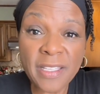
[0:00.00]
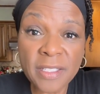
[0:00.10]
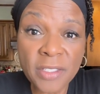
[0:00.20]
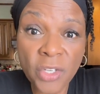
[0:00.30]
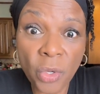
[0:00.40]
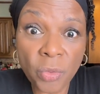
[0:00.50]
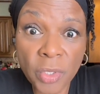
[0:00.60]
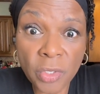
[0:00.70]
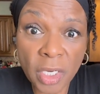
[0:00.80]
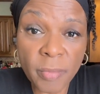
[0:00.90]
that's, you know,
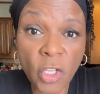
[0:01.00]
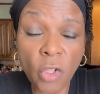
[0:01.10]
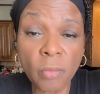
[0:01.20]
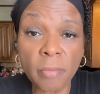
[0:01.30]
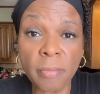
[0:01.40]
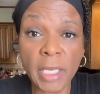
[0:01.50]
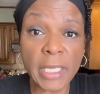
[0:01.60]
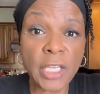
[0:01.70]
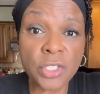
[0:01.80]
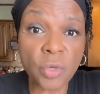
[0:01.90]
you're gonna be on
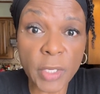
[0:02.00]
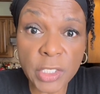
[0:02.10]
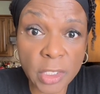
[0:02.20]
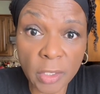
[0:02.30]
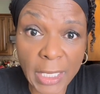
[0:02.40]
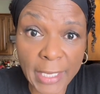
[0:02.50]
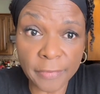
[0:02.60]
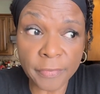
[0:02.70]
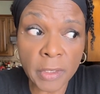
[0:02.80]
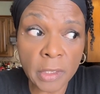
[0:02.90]
medication the rest of your
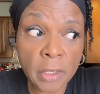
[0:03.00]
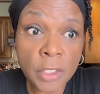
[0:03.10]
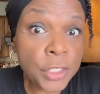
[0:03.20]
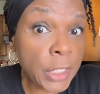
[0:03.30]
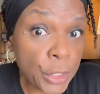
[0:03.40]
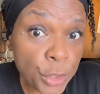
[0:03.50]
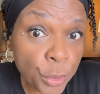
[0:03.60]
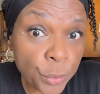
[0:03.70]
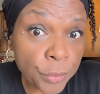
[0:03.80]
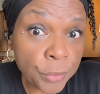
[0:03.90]
life. Says
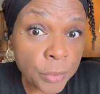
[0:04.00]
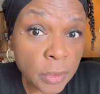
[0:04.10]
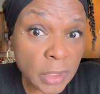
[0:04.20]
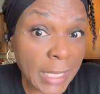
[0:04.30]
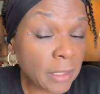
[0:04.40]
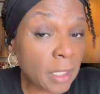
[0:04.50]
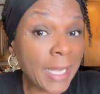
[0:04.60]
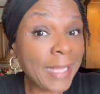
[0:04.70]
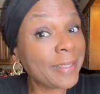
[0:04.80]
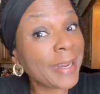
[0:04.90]
who? Not the
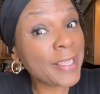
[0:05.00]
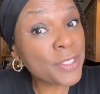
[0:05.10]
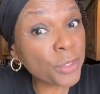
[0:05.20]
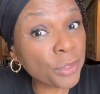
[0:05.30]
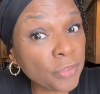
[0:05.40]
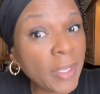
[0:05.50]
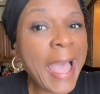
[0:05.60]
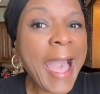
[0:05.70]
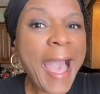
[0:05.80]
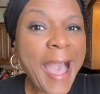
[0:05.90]
God that I serve.
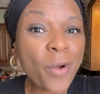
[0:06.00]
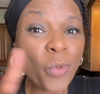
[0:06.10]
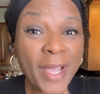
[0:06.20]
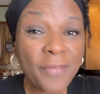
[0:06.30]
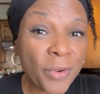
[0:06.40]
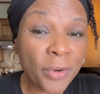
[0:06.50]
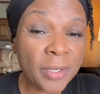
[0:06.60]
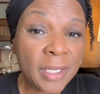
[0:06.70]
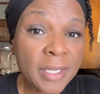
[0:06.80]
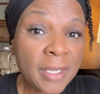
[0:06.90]

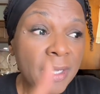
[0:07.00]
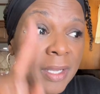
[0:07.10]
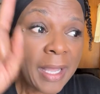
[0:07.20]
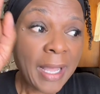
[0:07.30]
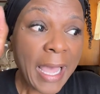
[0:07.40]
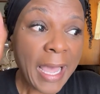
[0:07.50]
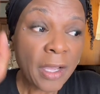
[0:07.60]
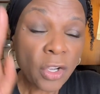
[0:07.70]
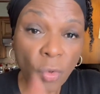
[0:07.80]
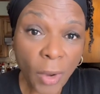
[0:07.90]
However,
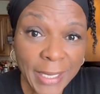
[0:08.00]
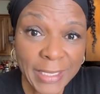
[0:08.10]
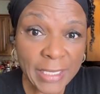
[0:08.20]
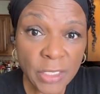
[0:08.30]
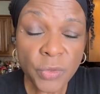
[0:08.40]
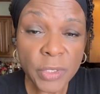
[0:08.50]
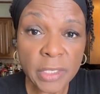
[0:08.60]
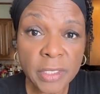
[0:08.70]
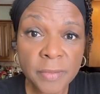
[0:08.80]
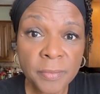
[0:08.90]
chronic
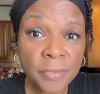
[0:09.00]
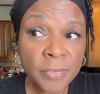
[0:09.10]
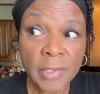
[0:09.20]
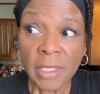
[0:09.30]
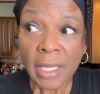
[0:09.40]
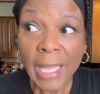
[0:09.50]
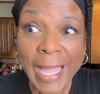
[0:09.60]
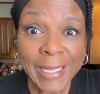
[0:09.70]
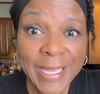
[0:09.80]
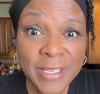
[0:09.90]
illness,
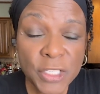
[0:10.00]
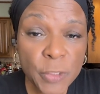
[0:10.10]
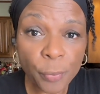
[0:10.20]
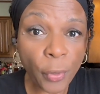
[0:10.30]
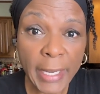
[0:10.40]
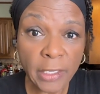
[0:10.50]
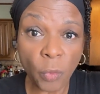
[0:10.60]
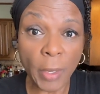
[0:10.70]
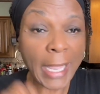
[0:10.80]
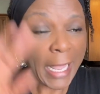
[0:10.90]
I can't just pray it
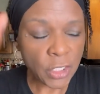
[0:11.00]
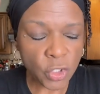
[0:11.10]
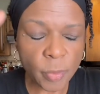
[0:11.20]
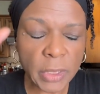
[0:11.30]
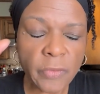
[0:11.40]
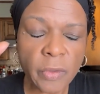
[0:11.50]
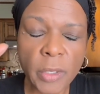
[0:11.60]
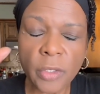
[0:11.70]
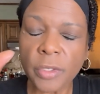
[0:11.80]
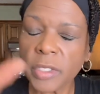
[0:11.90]
away. I do believe in
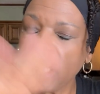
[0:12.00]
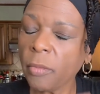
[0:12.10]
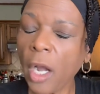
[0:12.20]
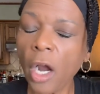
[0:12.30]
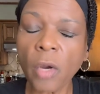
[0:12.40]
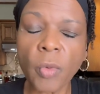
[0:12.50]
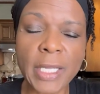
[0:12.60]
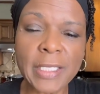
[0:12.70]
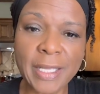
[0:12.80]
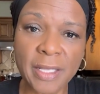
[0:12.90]
miracles. Hear my heart
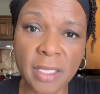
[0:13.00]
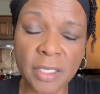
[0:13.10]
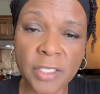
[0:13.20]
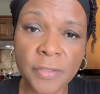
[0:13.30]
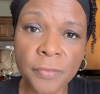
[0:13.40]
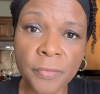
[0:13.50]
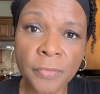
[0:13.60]
when I say this,